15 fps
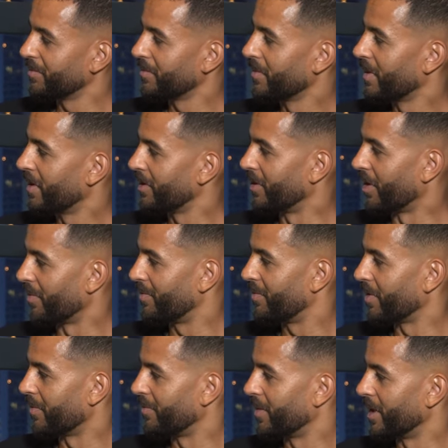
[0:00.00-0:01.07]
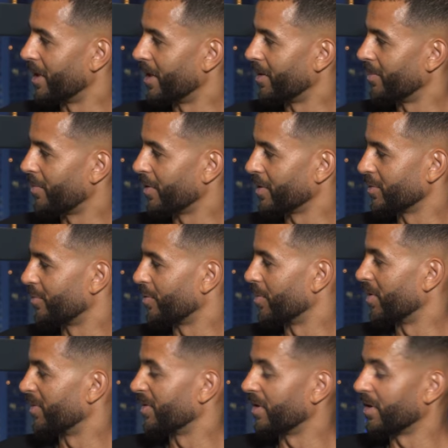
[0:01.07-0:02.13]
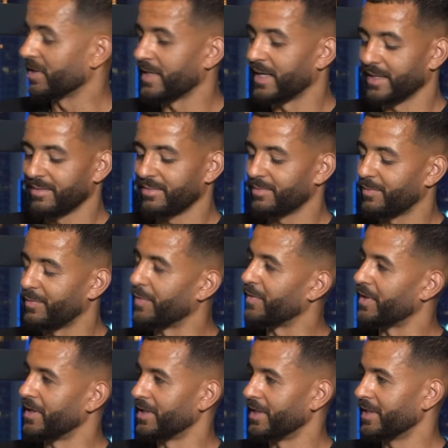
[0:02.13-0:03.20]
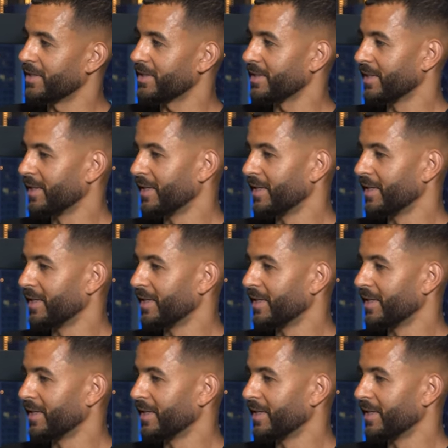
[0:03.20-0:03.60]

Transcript: You know, I've been a professional footballer for the last like 15 years.